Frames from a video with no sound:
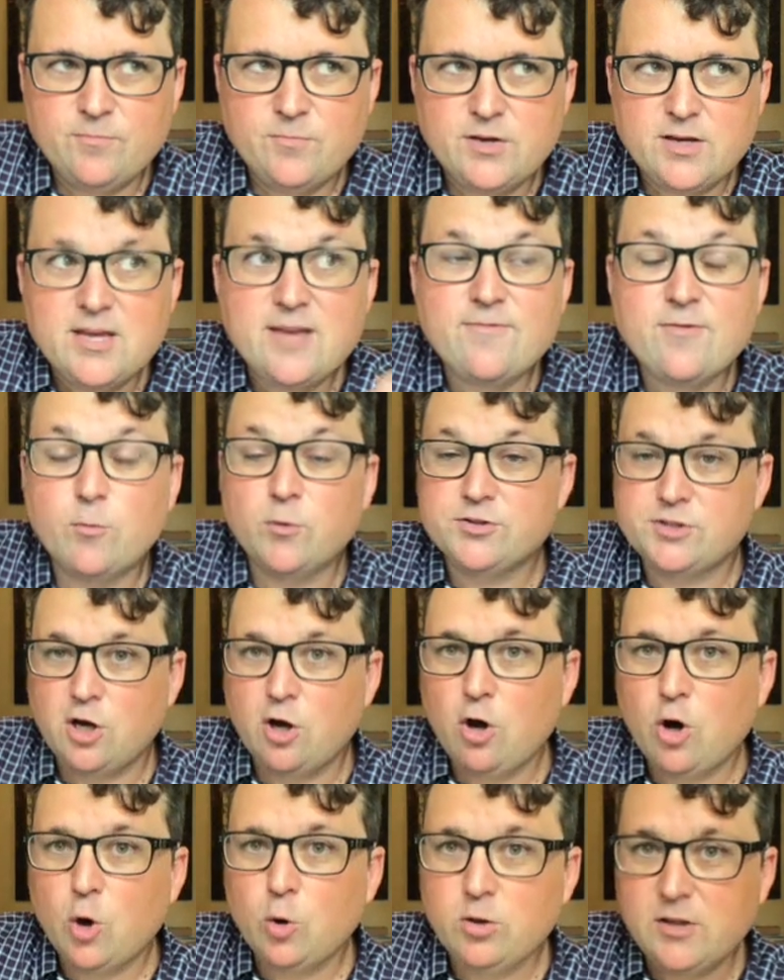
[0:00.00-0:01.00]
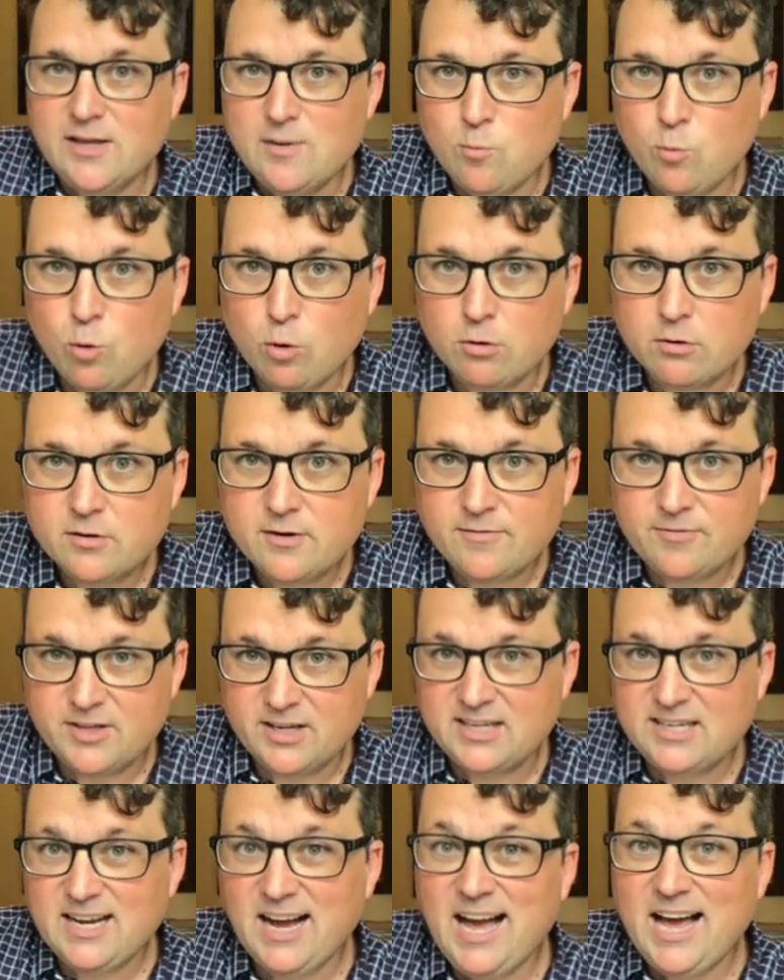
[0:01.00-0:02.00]
if it was a holy war, if the
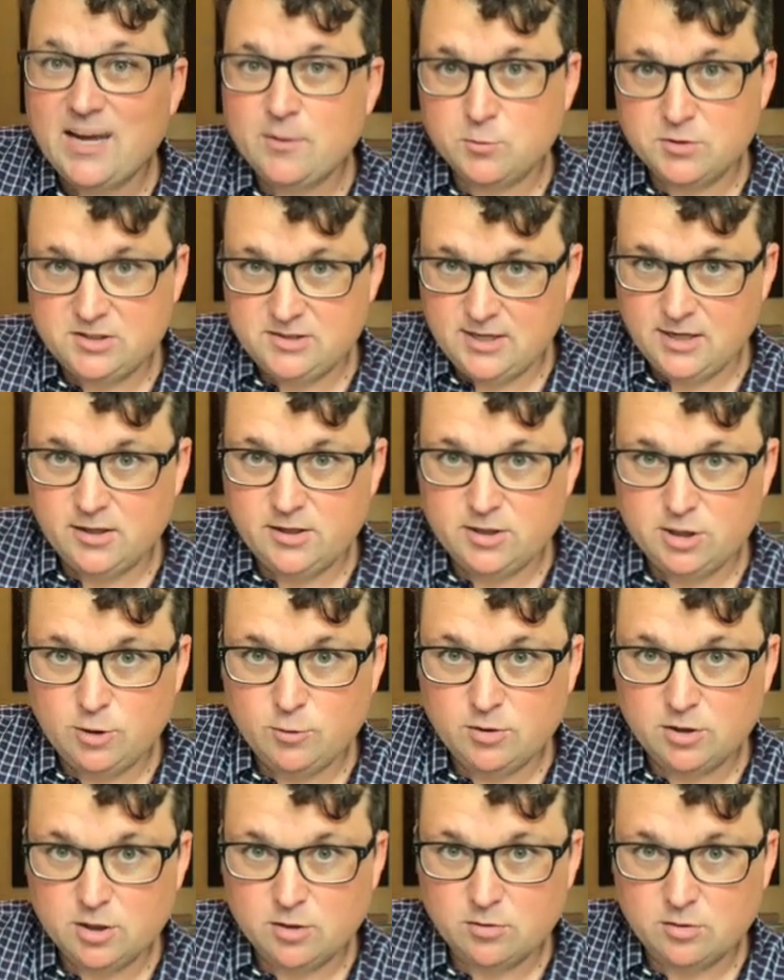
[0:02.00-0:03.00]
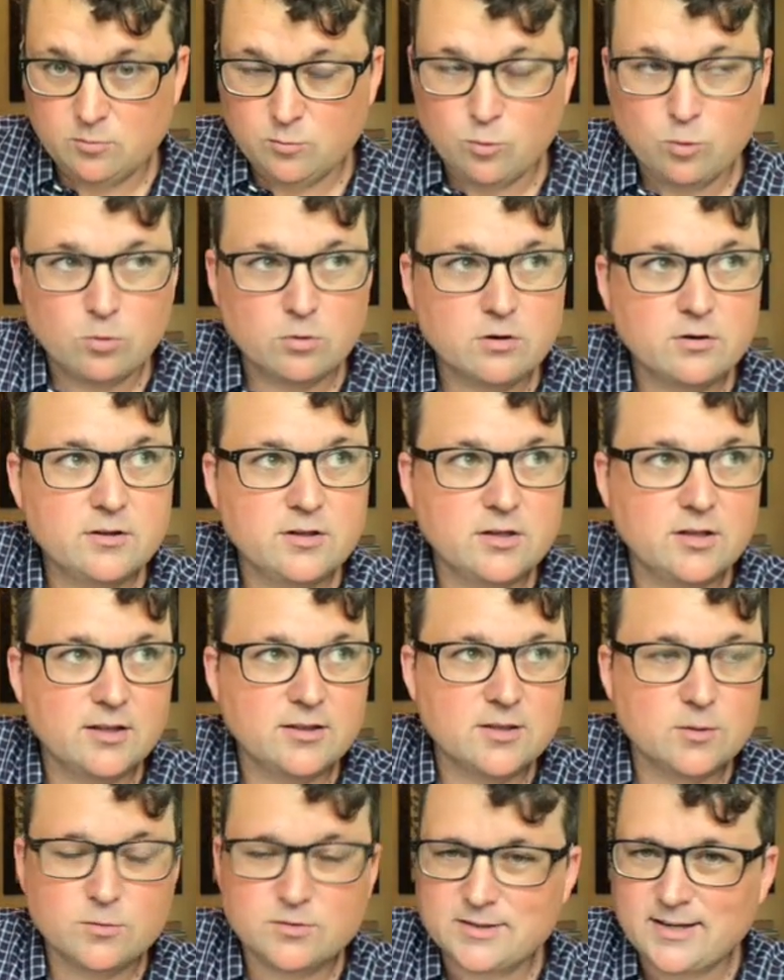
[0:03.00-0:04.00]
god was telling you to go to war,
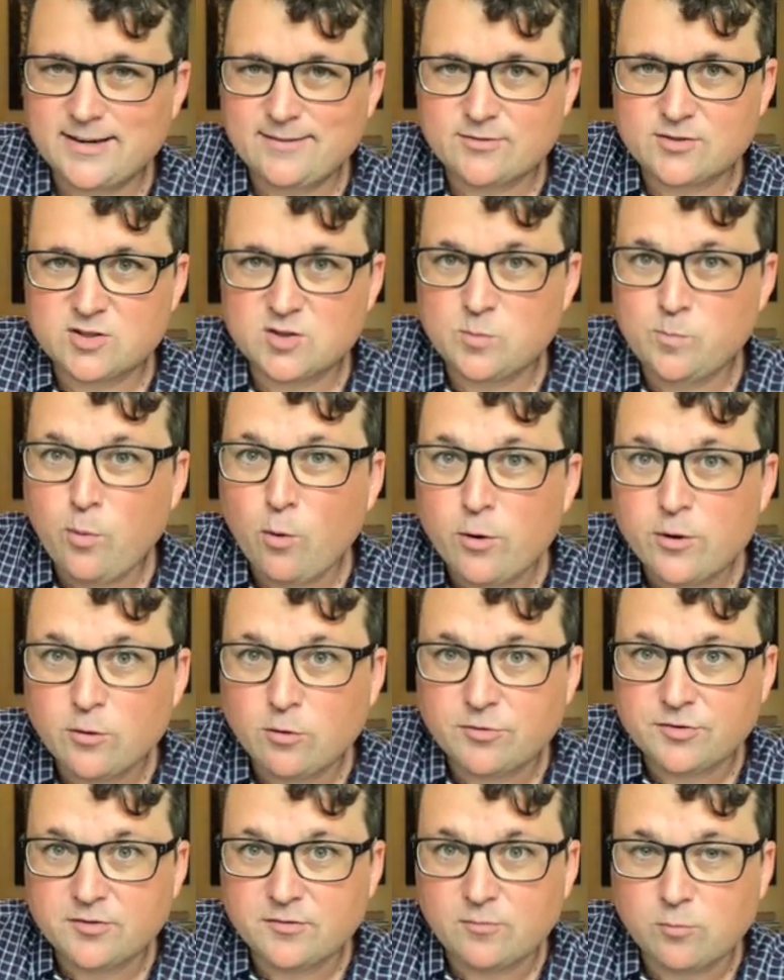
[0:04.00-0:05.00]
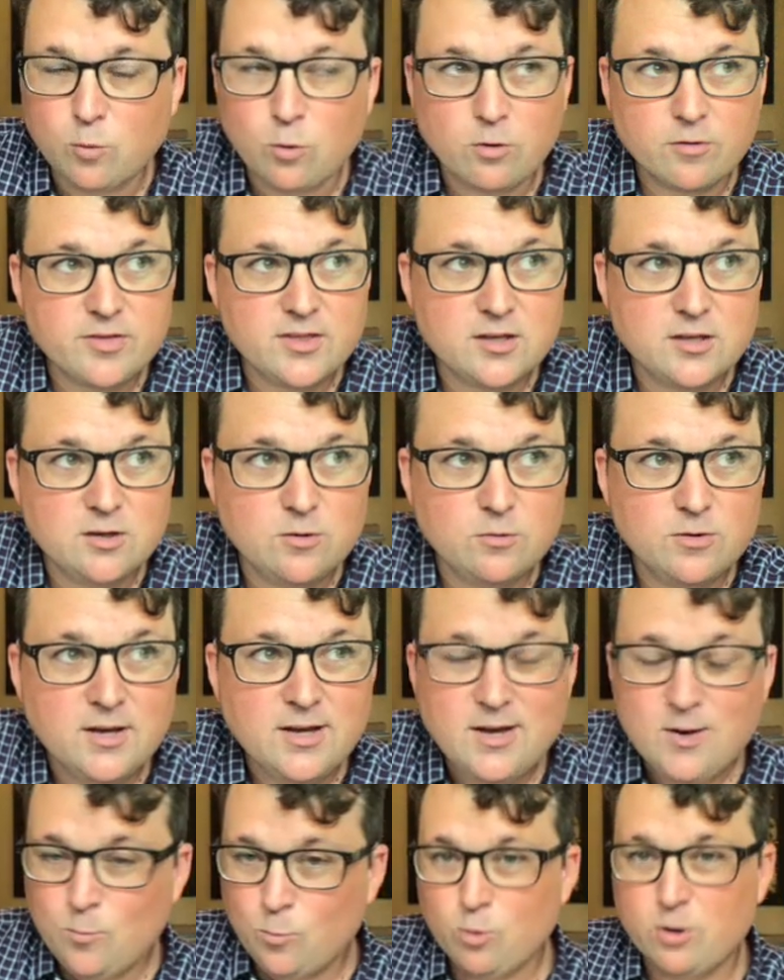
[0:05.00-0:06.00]
there was kind of spoils of war that you
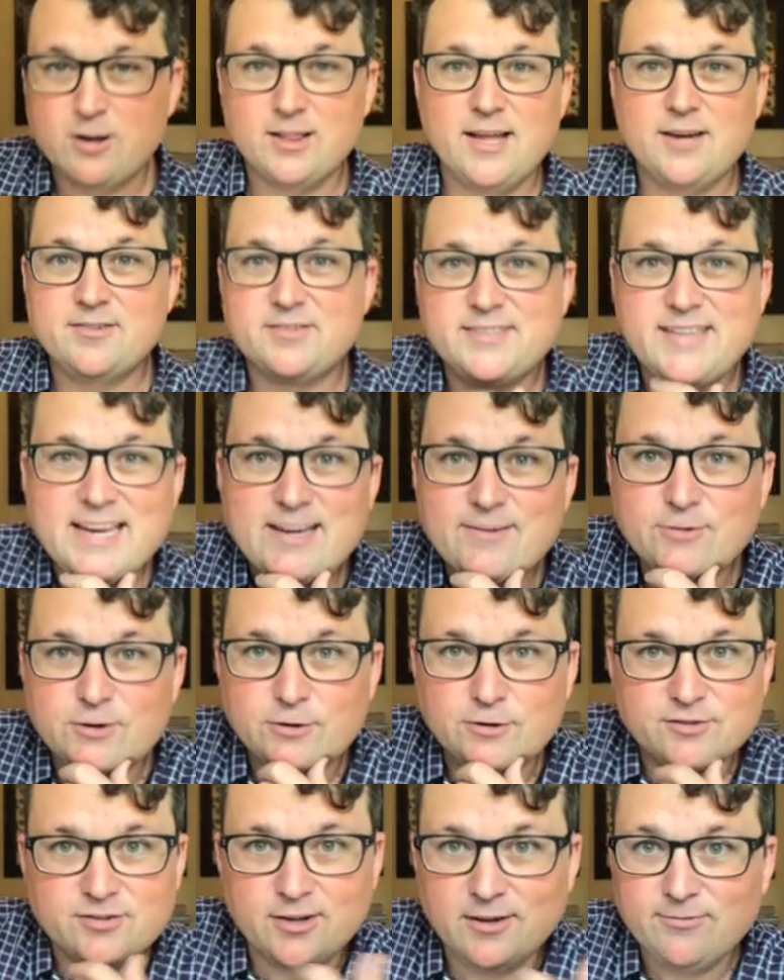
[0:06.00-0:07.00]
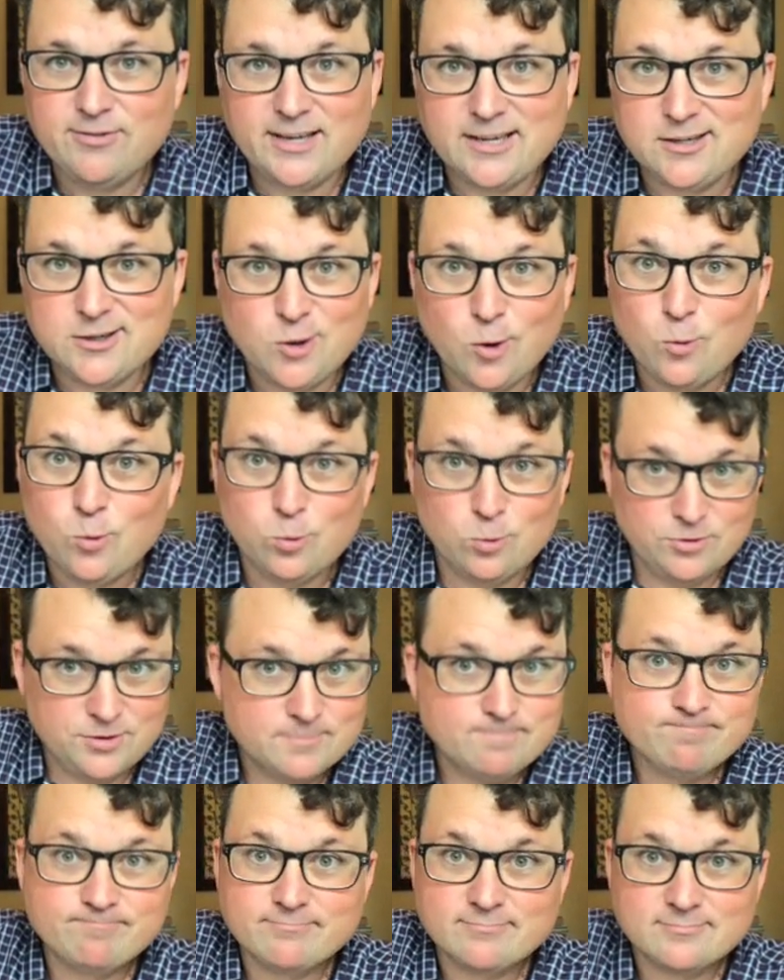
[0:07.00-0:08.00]
weren't allowed to take for yourself, like gold.
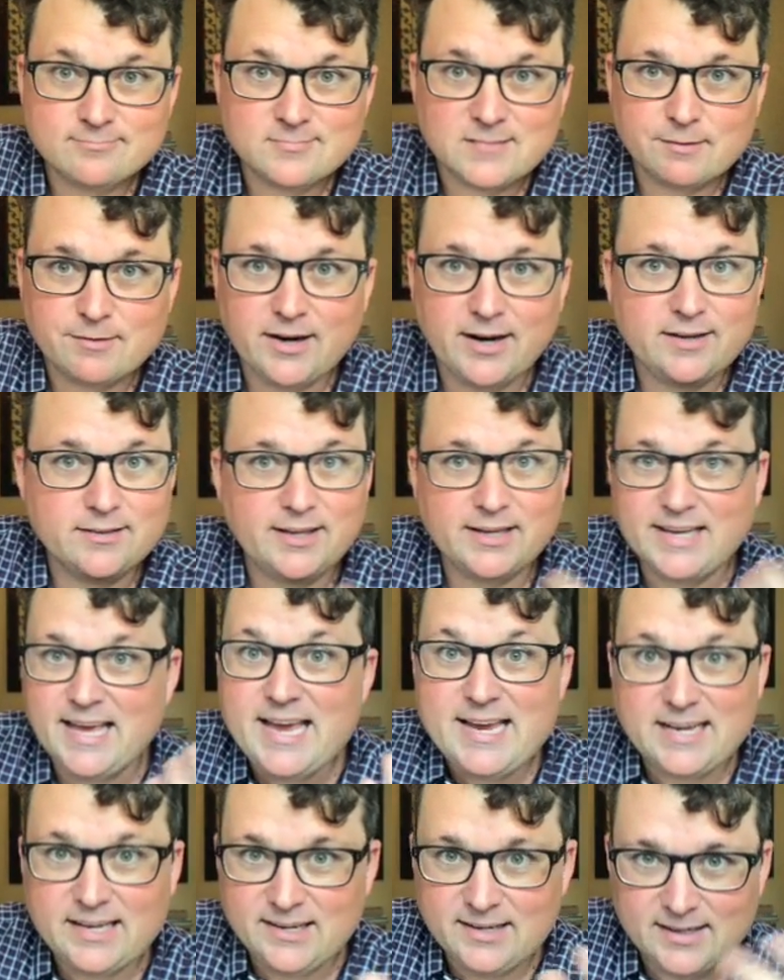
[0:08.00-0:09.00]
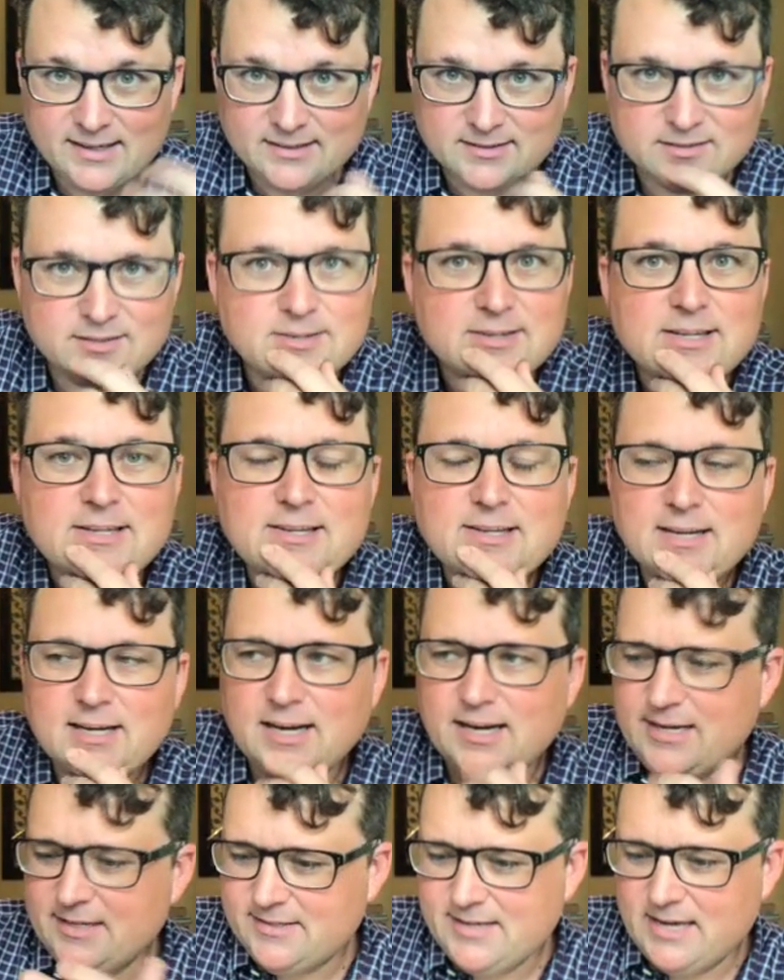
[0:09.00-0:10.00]
Right, like Achan does,
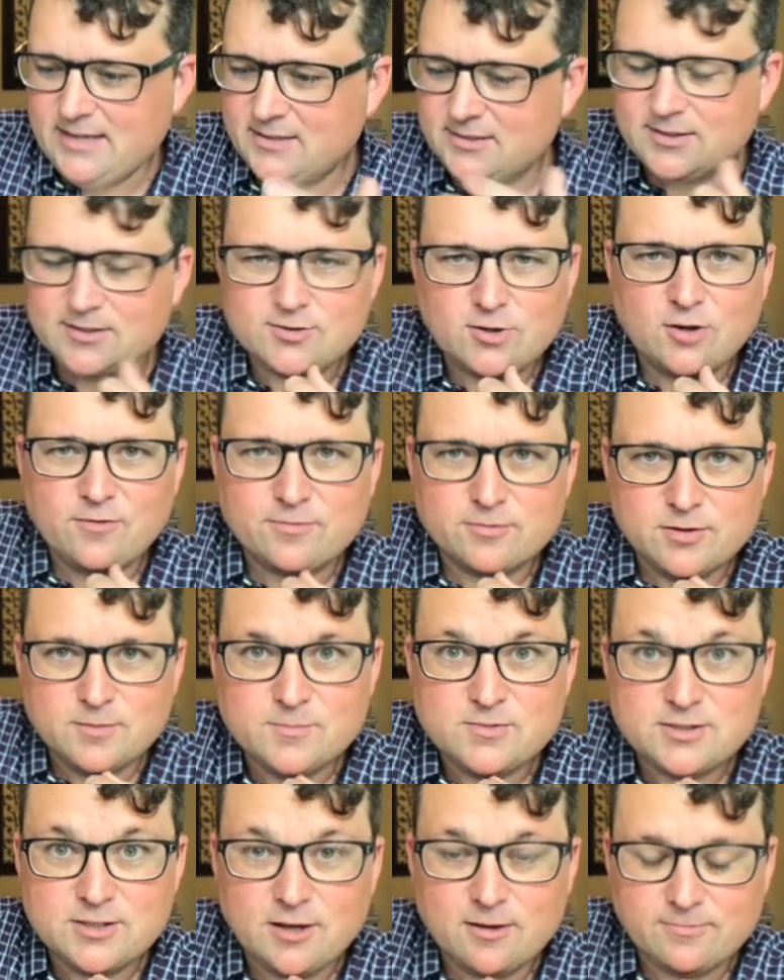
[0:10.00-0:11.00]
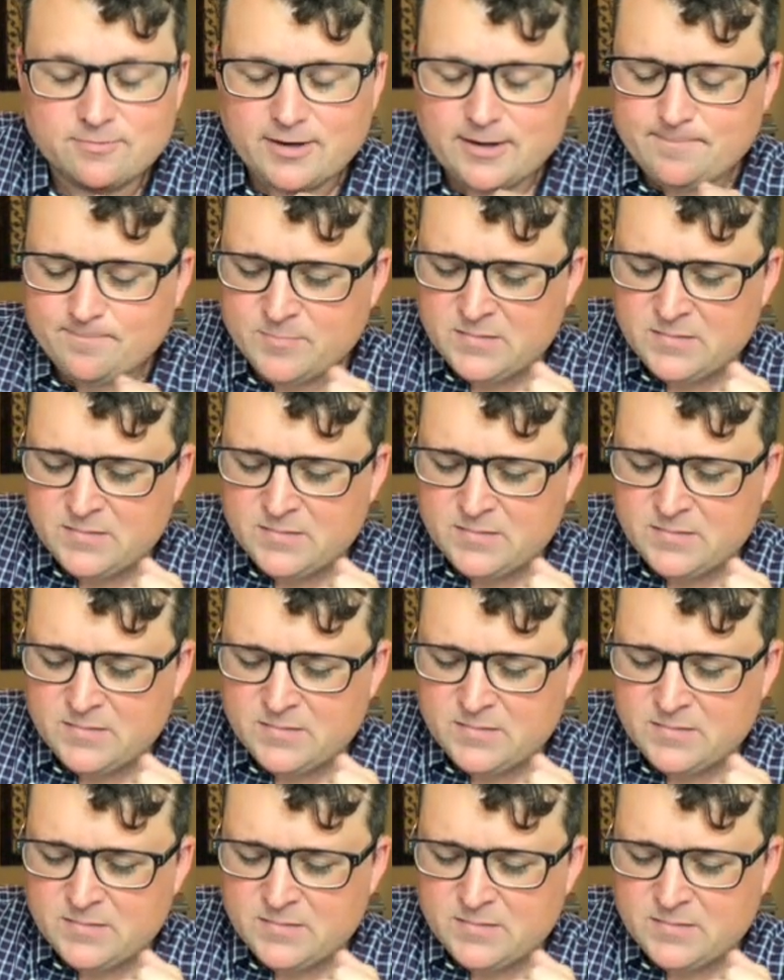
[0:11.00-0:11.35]
he takes this all for himself. Right,